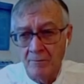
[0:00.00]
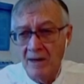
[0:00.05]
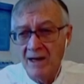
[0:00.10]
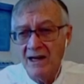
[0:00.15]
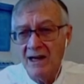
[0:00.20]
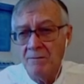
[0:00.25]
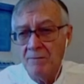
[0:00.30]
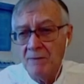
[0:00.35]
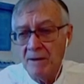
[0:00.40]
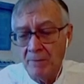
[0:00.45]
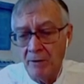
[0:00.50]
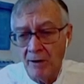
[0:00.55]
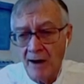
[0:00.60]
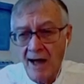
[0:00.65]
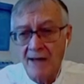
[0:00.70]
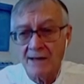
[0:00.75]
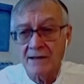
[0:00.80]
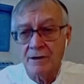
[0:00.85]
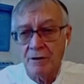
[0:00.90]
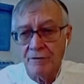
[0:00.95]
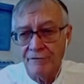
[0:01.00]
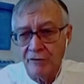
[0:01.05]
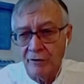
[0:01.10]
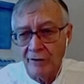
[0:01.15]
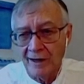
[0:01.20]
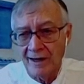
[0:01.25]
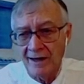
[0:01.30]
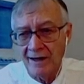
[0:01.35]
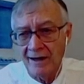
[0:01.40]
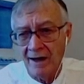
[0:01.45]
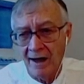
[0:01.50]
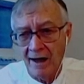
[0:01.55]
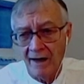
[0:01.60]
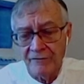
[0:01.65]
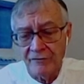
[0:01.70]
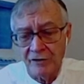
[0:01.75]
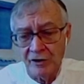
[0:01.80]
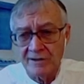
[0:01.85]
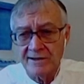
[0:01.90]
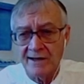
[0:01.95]
Many people are suffering
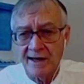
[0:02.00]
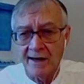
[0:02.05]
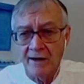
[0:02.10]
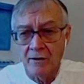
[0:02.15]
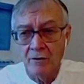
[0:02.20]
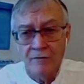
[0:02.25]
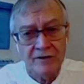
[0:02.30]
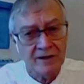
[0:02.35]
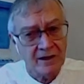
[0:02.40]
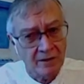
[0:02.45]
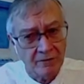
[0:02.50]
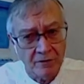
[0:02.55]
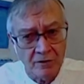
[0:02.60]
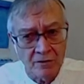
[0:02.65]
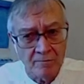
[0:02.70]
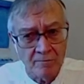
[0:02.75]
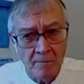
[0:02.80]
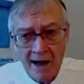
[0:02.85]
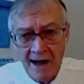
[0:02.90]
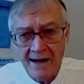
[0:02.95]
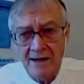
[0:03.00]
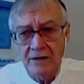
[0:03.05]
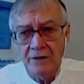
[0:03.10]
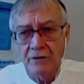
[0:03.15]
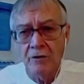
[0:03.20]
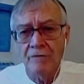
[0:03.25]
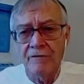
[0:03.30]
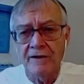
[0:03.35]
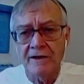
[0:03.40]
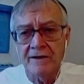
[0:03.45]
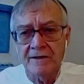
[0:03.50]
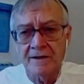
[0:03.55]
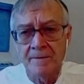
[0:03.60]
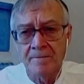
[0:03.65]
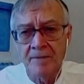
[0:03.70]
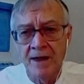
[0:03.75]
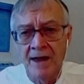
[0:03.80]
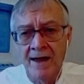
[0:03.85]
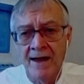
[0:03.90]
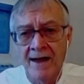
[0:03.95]
after their COVID, even mild COVID,
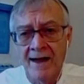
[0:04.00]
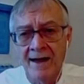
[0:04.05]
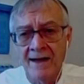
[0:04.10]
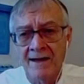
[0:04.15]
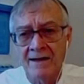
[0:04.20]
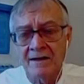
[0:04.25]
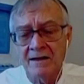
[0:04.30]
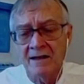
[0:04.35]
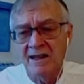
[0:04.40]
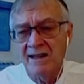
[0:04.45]
and